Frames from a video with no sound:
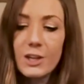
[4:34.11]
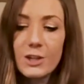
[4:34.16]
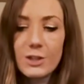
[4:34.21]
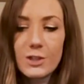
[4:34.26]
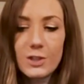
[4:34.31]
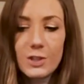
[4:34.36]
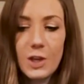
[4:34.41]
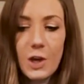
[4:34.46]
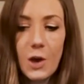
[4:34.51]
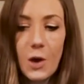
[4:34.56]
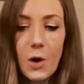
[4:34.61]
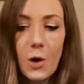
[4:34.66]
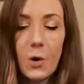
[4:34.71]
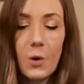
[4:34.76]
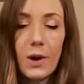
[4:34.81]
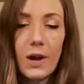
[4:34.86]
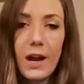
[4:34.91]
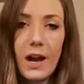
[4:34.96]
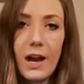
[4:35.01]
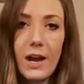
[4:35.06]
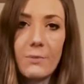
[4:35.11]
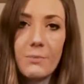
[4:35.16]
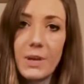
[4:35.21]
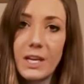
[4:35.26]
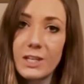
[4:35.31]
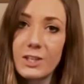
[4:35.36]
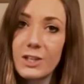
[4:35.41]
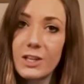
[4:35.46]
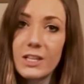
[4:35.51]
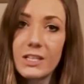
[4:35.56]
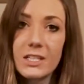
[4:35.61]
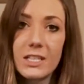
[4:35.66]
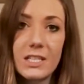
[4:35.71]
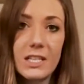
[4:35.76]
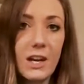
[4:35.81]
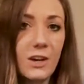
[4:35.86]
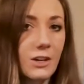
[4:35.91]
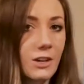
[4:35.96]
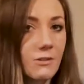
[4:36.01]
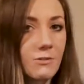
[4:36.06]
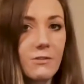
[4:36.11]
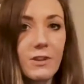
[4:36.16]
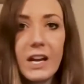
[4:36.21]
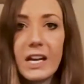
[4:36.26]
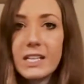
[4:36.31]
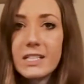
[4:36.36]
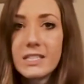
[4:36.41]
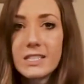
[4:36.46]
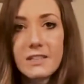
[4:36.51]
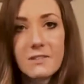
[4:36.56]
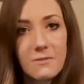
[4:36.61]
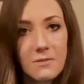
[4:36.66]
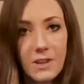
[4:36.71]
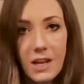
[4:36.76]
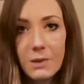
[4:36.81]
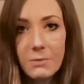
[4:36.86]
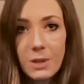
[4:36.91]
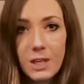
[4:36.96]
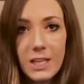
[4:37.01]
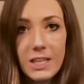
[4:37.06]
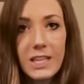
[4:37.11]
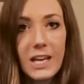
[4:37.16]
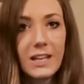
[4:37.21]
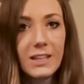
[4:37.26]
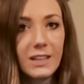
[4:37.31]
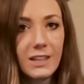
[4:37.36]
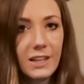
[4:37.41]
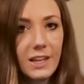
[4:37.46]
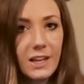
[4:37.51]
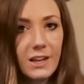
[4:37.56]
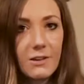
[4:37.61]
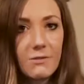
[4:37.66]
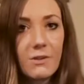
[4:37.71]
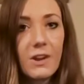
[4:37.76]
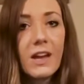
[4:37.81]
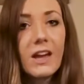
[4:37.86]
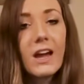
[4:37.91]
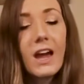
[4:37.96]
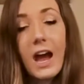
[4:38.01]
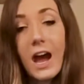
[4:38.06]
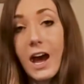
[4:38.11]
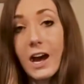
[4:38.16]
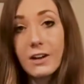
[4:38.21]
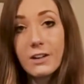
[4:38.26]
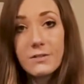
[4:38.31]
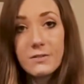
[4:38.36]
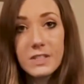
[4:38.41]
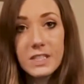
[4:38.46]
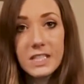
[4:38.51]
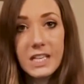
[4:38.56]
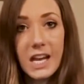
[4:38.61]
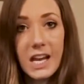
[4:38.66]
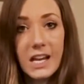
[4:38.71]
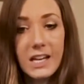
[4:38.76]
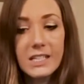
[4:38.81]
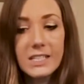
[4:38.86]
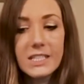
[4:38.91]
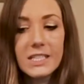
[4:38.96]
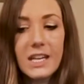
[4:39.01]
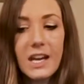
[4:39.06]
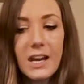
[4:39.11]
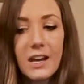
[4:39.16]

So make sure to tell your friends and family that live out of state.